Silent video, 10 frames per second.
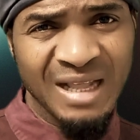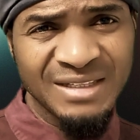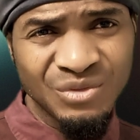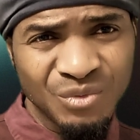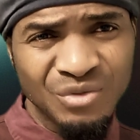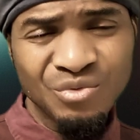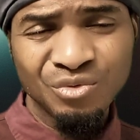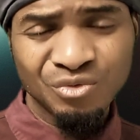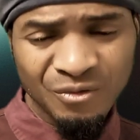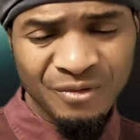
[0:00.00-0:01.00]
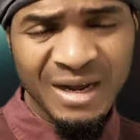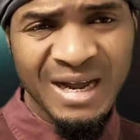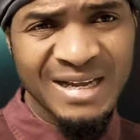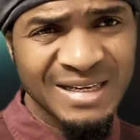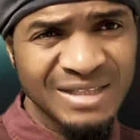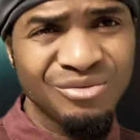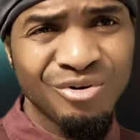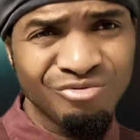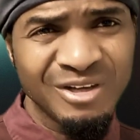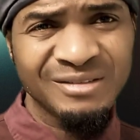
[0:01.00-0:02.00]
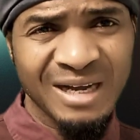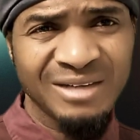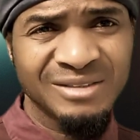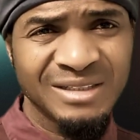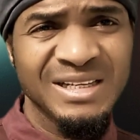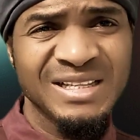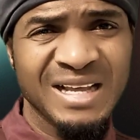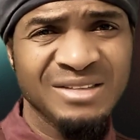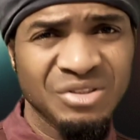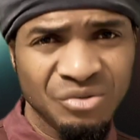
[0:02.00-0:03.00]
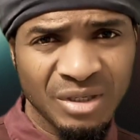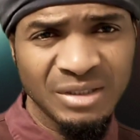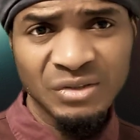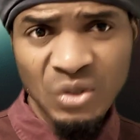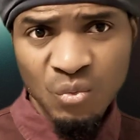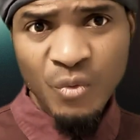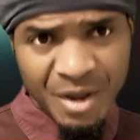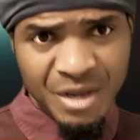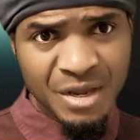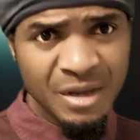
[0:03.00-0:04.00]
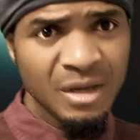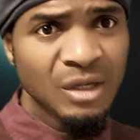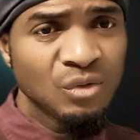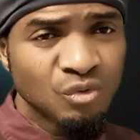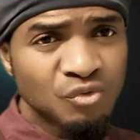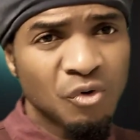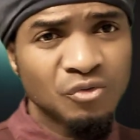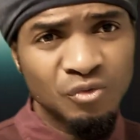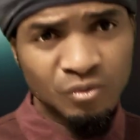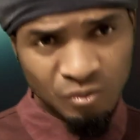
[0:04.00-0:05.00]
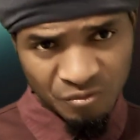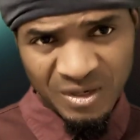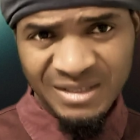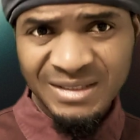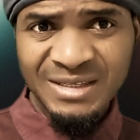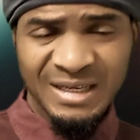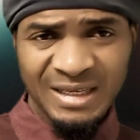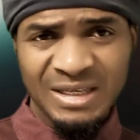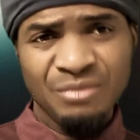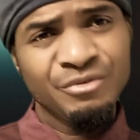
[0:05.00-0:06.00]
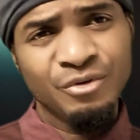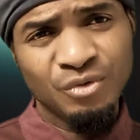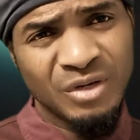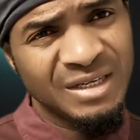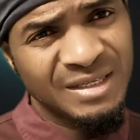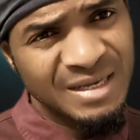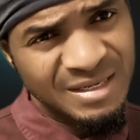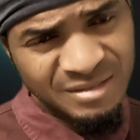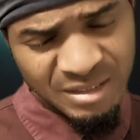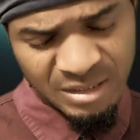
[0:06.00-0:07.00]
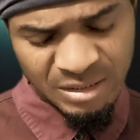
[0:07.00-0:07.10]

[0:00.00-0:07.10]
like the way you will suffer and get 100,000 in Nigeria. The same way you will also suffer in Ghana before you can get